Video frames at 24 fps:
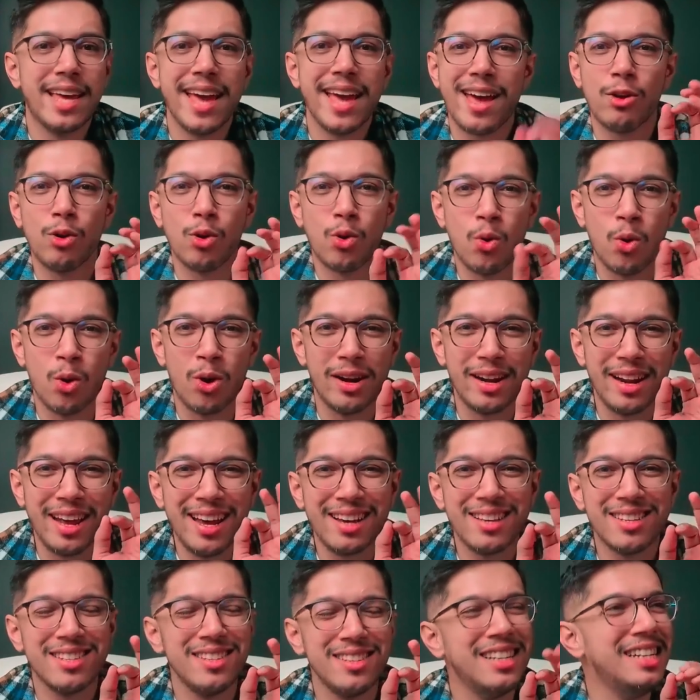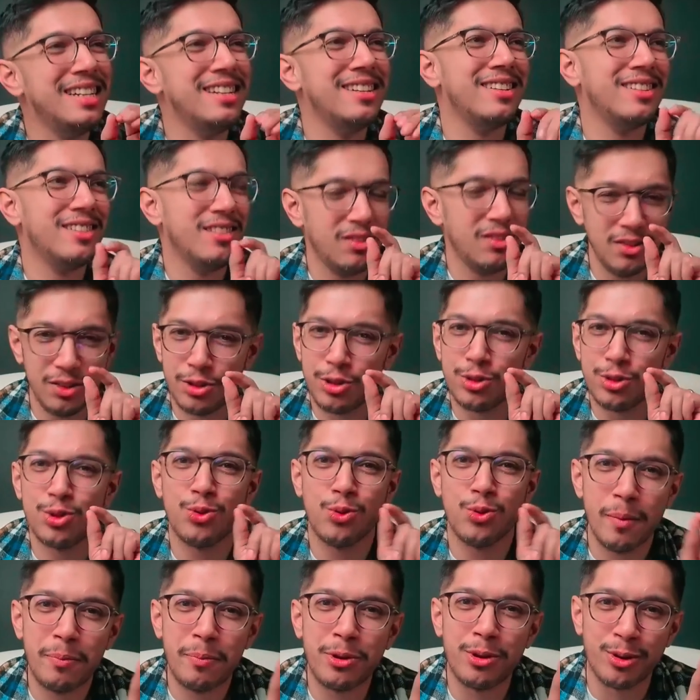Kettle corn, excellent
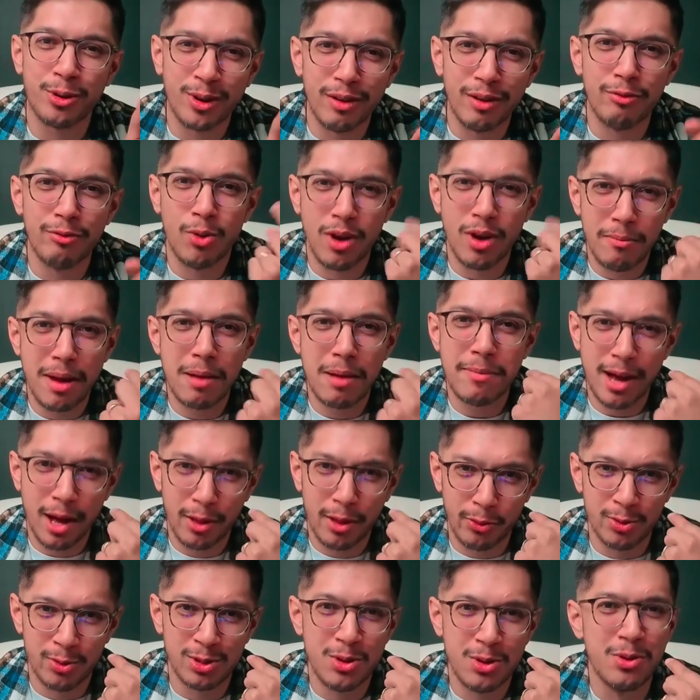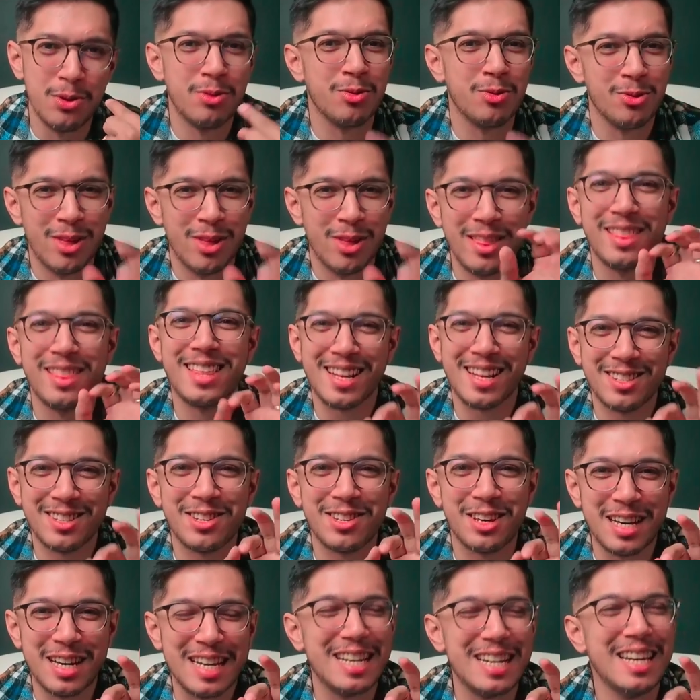descriptor of what my mouth was going through.
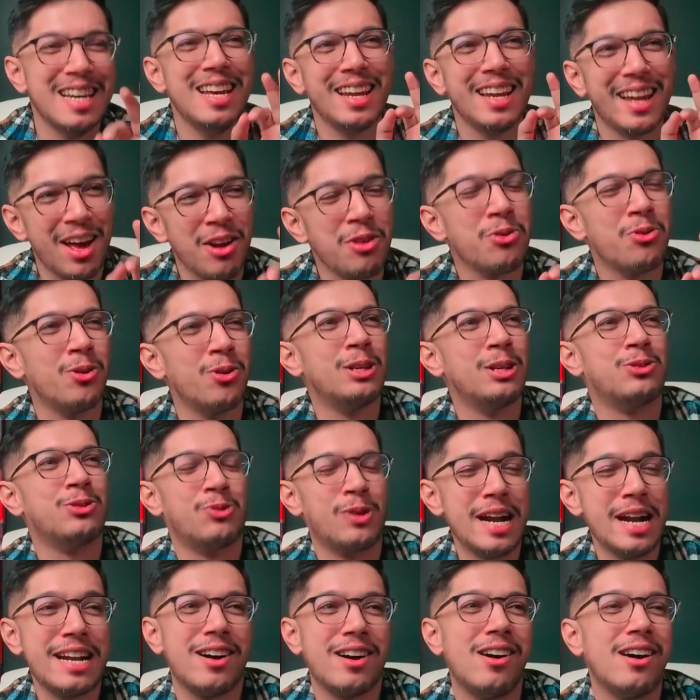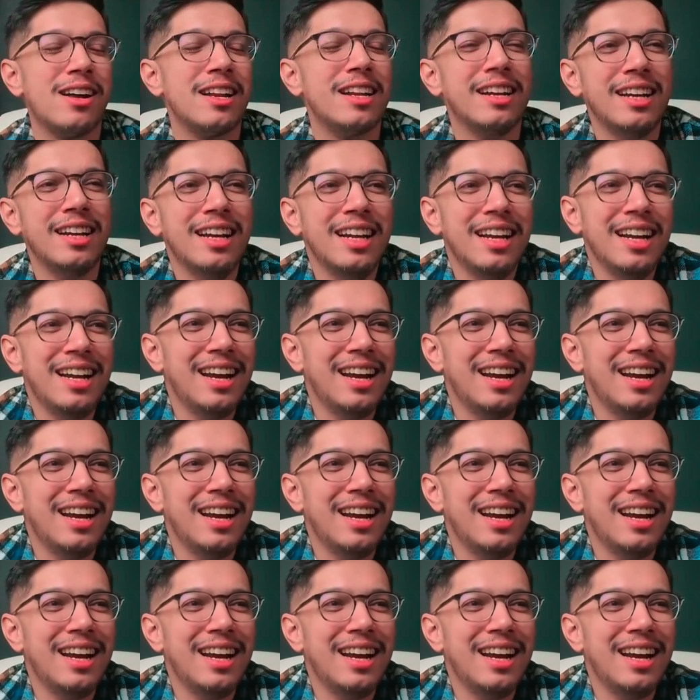That's good. Kettle corn is right on.